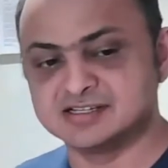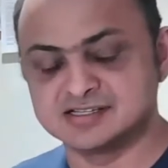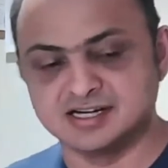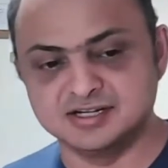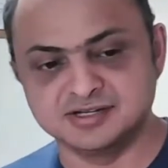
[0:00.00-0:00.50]

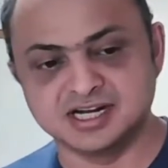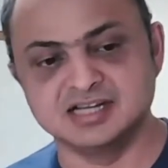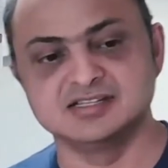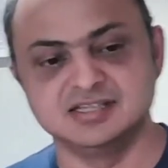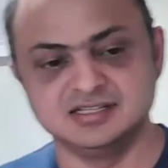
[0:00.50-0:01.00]
start to crash,
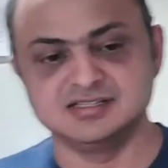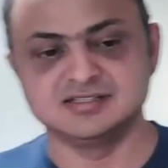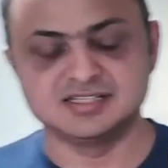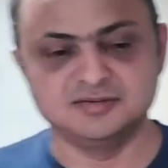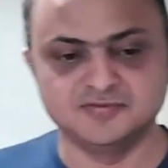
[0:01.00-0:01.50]
then it's the
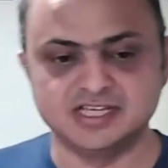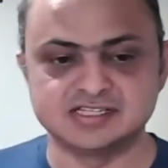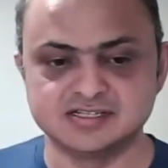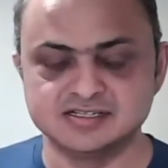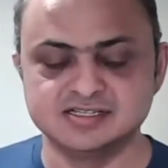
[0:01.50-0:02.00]
same
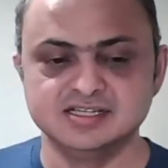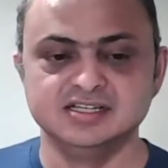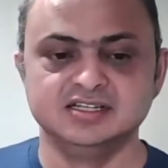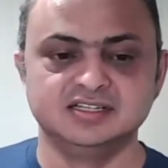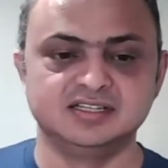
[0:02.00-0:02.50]
investors
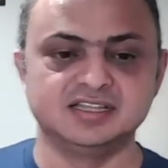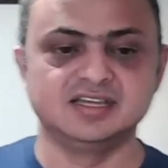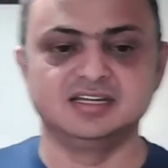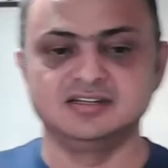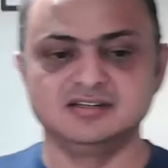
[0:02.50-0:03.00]
that
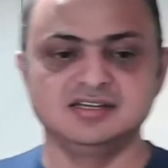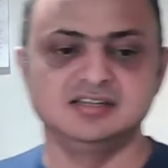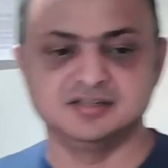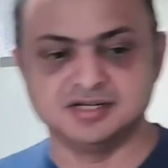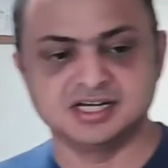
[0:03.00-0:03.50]
then
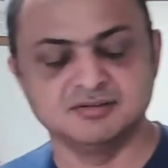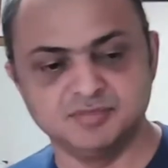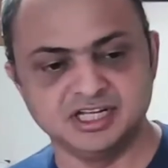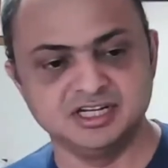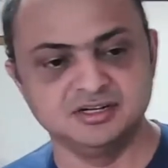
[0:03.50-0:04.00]
you know are
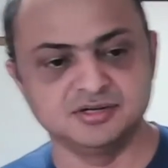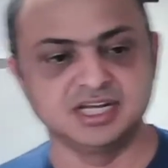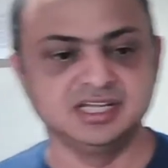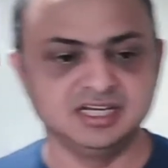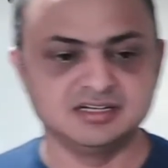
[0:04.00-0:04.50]
complaining to
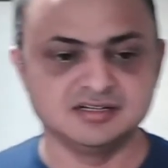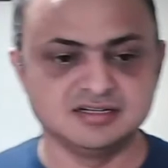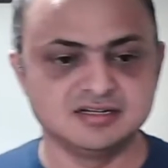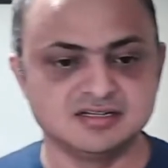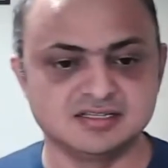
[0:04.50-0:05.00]

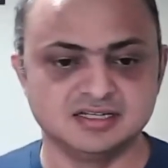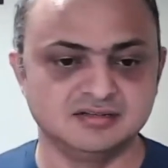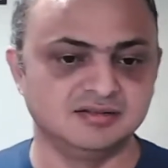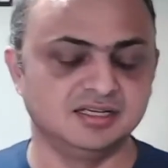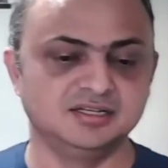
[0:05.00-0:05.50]
regulators
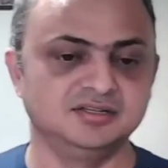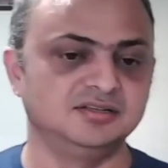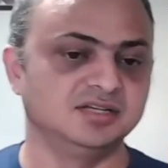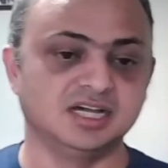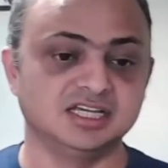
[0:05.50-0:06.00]
and
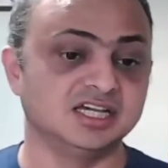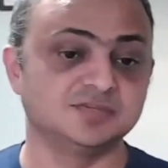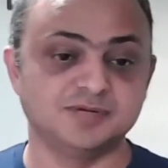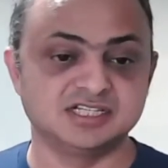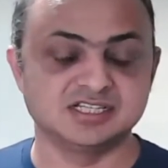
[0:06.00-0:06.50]
and I, I
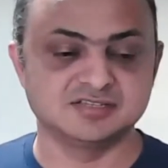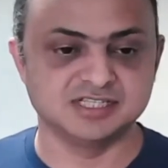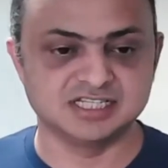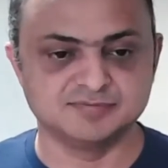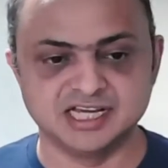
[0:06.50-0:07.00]
spent six
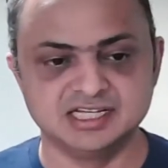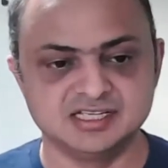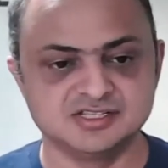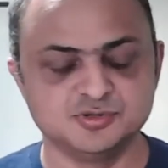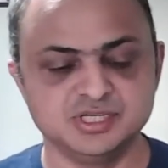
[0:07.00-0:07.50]
months at
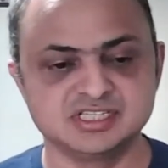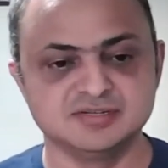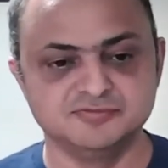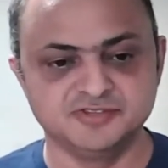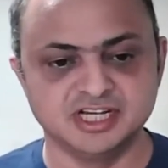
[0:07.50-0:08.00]
Binance doing
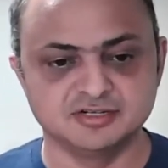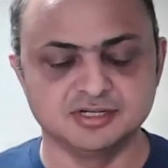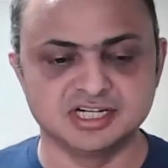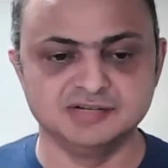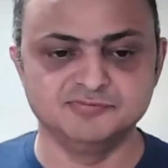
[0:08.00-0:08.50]
some fiat
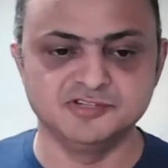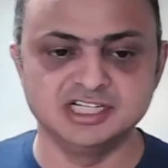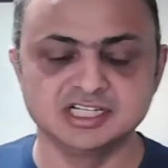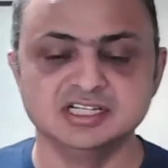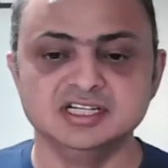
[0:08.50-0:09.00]
on ramp
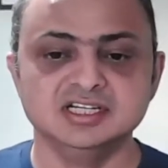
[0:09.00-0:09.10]
work.